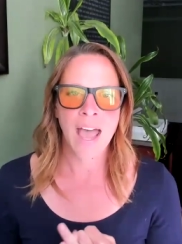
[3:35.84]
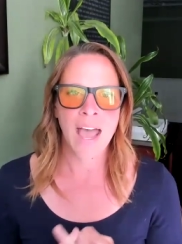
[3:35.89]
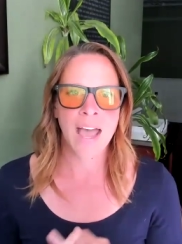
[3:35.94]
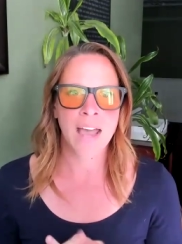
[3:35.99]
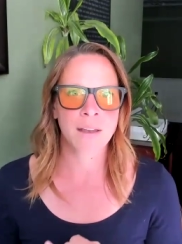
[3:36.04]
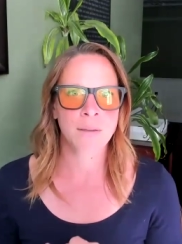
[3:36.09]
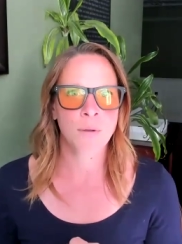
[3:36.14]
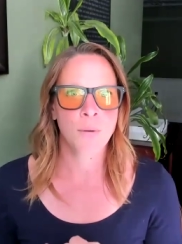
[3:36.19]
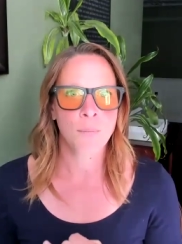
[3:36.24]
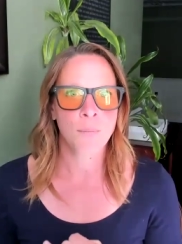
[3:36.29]

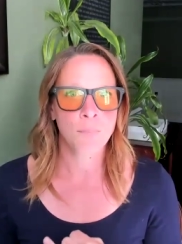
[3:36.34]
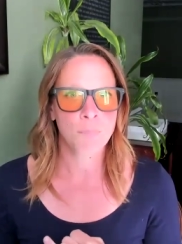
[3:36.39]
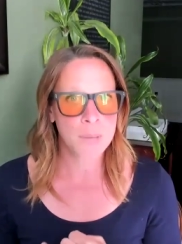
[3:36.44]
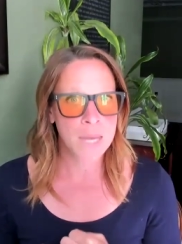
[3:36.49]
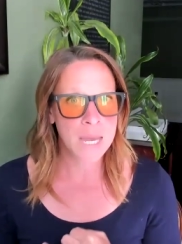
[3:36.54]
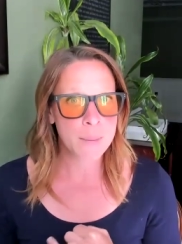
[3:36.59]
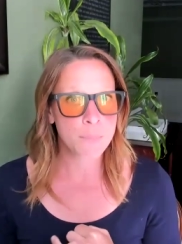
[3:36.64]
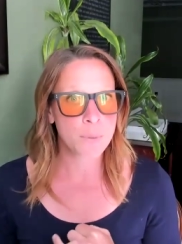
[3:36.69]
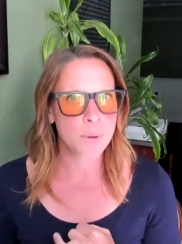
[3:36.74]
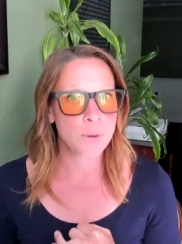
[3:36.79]
And
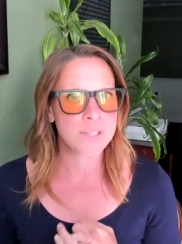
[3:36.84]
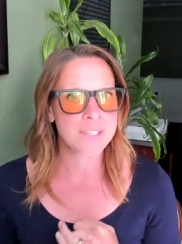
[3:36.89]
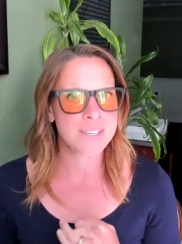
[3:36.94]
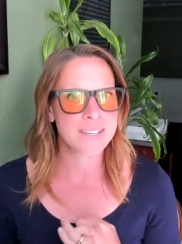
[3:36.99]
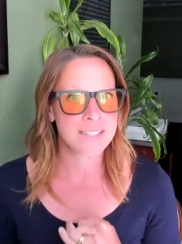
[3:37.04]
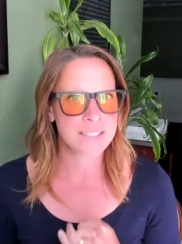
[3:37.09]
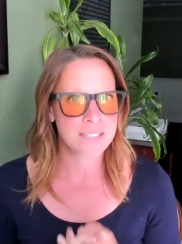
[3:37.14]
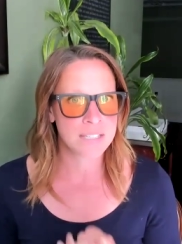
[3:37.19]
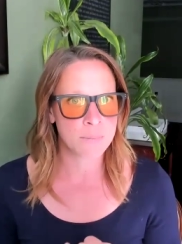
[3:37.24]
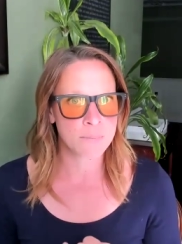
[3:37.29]
people's
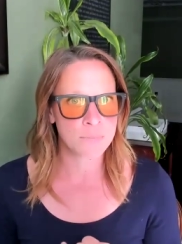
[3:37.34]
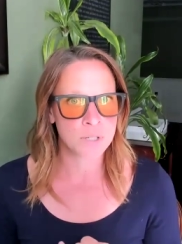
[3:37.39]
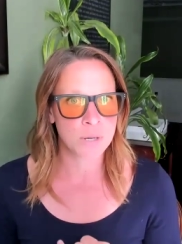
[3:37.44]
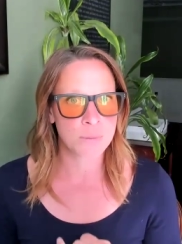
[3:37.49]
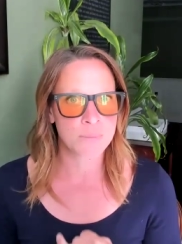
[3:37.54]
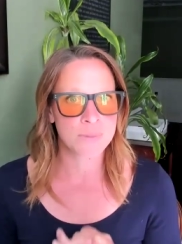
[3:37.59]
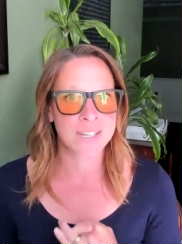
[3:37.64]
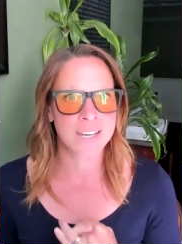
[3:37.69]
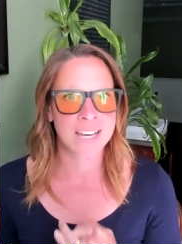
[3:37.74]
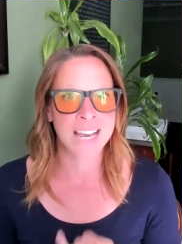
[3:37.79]

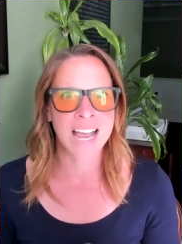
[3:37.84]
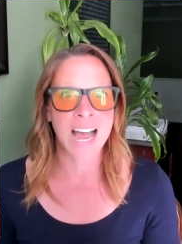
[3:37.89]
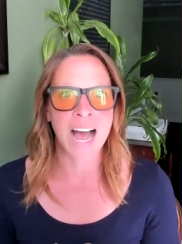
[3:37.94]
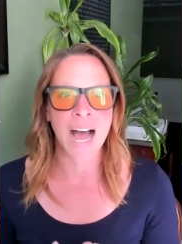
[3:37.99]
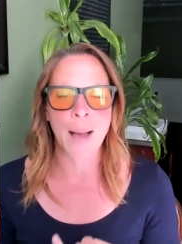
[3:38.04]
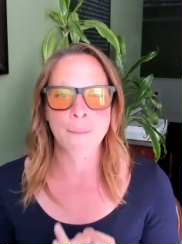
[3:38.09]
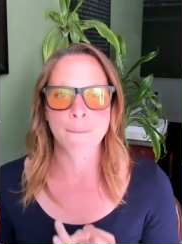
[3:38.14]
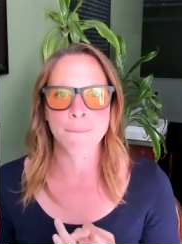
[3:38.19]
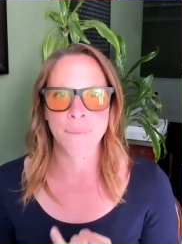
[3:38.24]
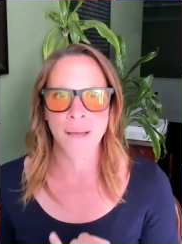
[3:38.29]
symptoms
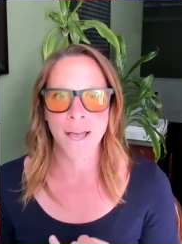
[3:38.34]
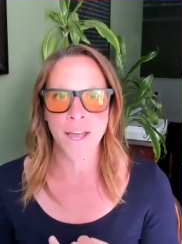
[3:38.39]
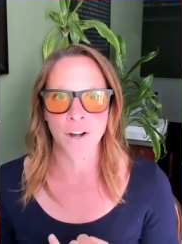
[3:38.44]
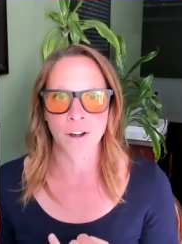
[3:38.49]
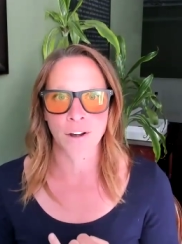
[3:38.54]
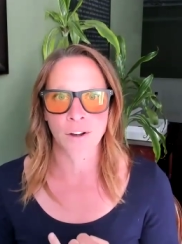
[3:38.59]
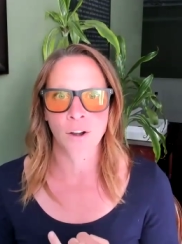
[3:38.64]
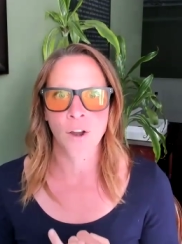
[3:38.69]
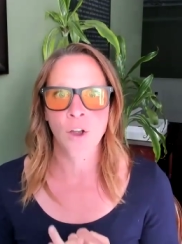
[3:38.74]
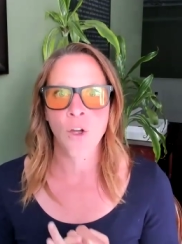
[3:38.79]
got
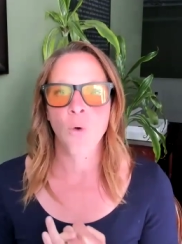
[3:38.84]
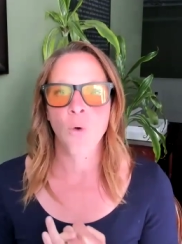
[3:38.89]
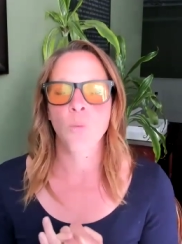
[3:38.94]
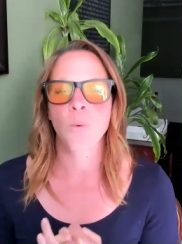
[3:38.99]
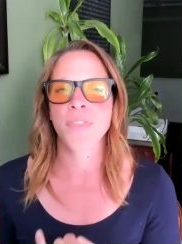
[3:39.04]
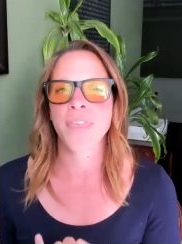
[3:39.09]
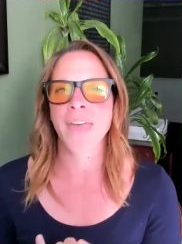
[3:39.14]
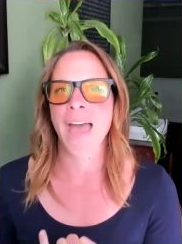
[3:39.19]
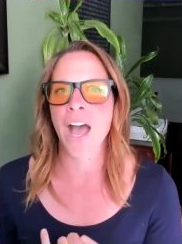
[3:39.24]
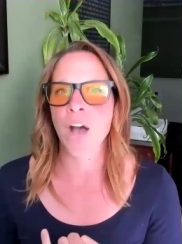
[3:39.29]
better
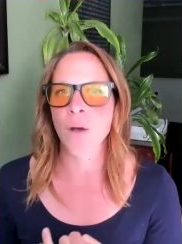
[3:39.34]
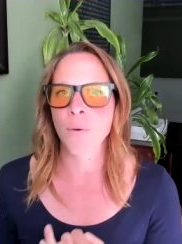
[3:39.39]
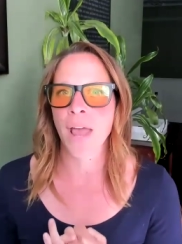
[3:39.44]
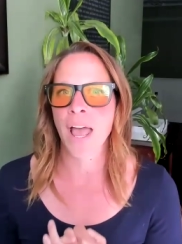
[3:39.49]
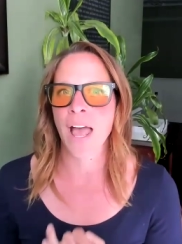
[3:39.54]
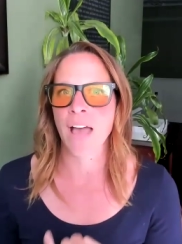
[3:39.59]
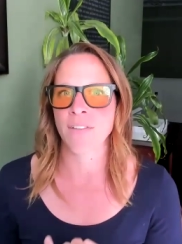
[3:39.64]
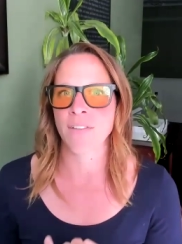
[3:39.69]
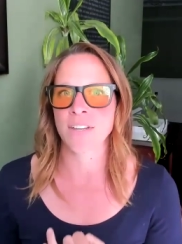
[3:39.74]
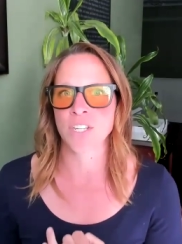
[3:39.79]
without
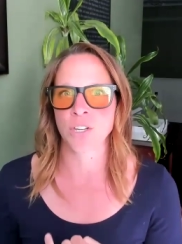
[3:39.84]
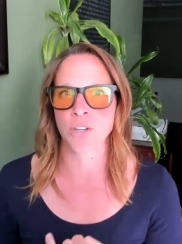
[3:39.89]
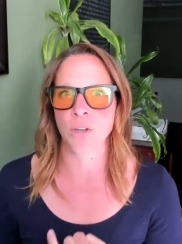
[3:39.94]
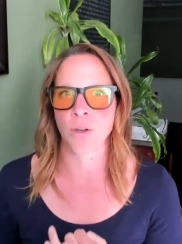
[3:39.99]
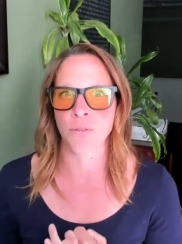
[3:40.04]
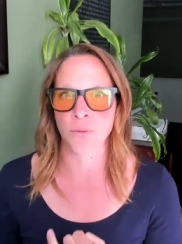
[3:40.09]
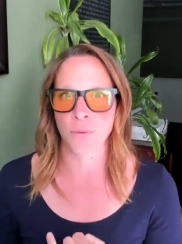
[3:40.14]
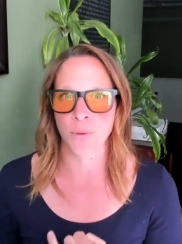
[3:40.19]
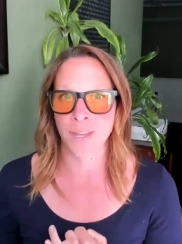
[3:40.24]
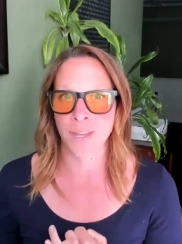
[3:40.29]
having to
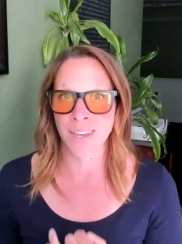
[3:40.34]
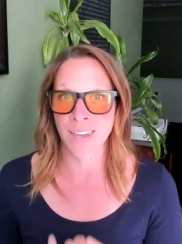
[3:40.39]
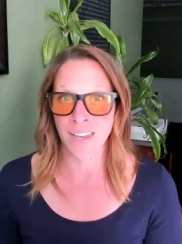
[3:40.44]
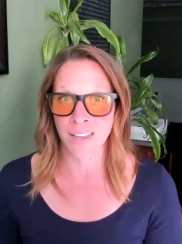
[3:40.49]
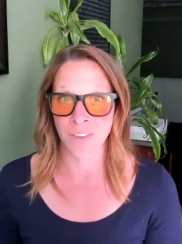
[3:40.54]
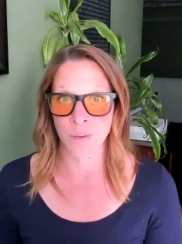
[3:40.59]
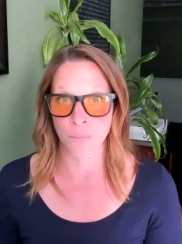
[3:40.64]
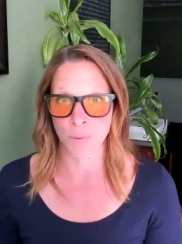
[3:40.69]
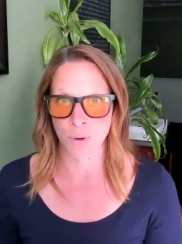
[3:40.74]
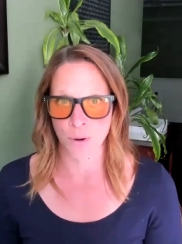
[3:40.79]
go through a
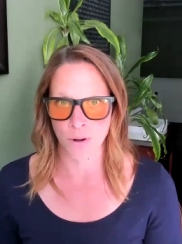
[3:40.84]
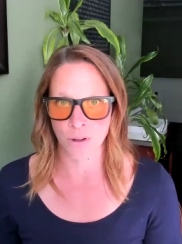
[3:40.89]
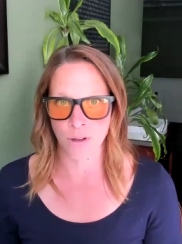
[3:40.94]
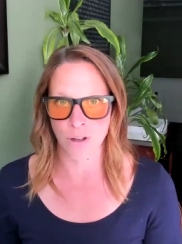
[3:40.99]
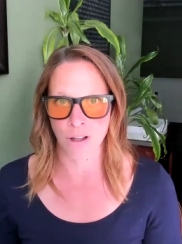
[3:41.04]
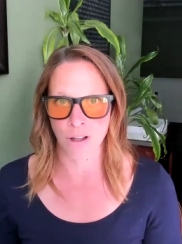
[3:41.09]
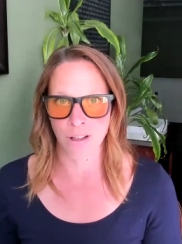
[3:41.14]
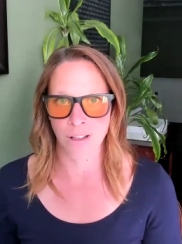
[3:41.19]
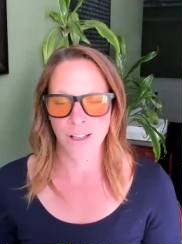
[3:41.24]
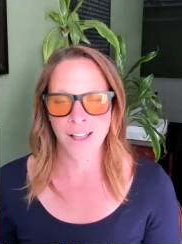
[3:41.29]
killing
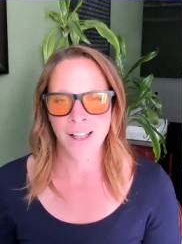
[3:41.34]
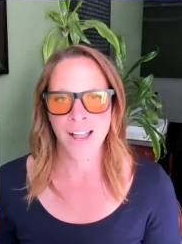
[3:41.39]
protocol.